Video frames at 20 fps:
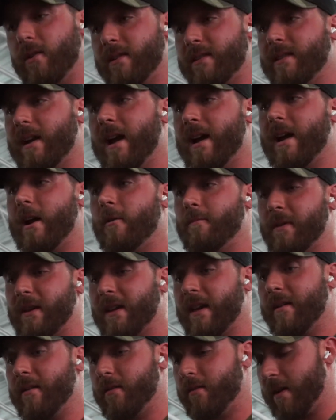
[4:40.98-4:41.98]
it's not helping
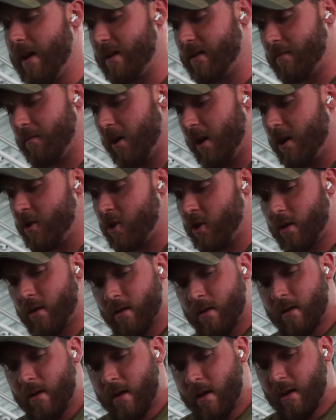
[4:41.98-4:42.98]
it as much,
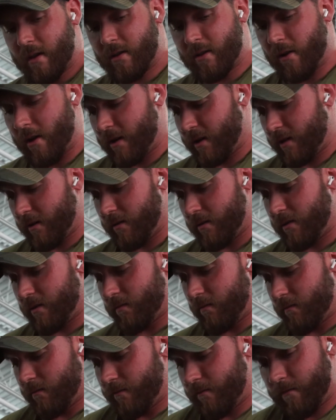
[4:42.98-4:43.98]
so I can
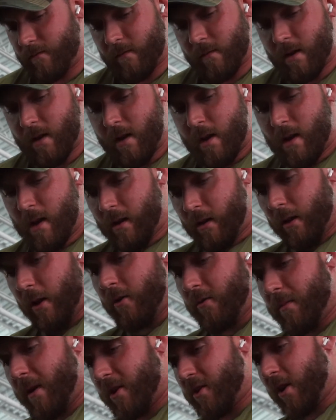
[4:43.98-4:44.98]

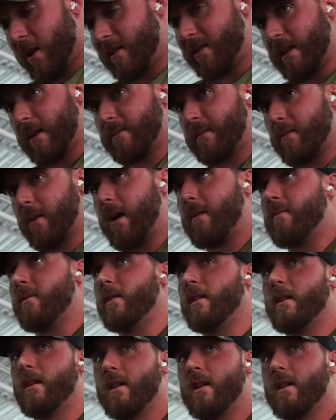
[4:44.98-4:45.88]
load my triceps properly.